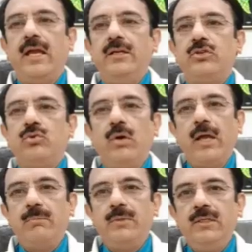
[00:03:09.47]
And it so
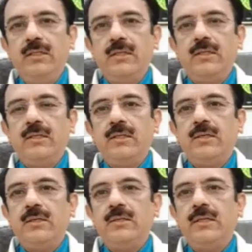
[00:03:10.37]
happened
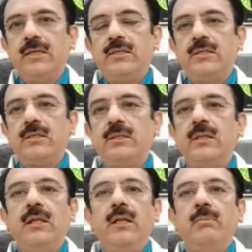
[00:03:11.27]

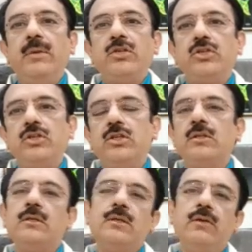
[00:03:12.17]
that patient
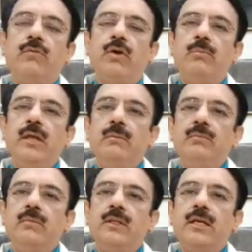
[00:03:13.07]
informed
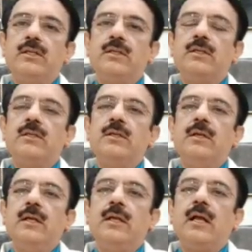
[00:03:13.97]
him that
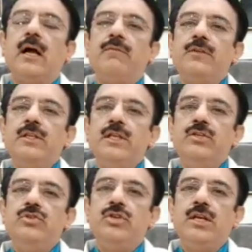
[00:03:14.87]
after the
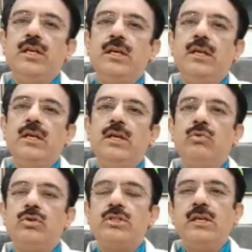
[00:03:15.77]
injury, he
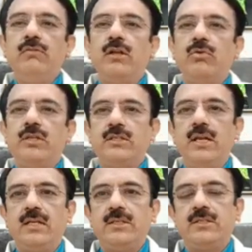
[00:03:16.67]
could see without his
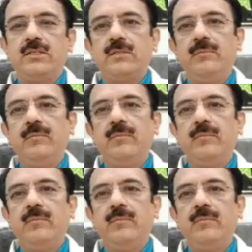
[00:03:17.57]
glasses.